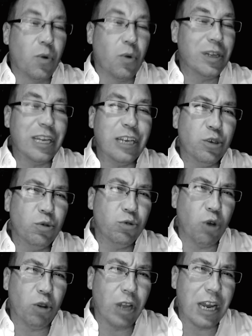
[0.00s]
But when they
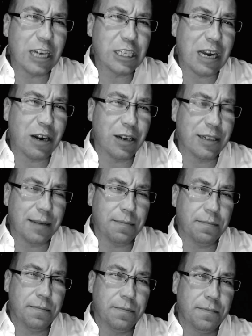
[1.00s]
do, don't lash out at
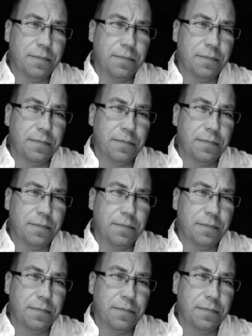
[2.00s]
them.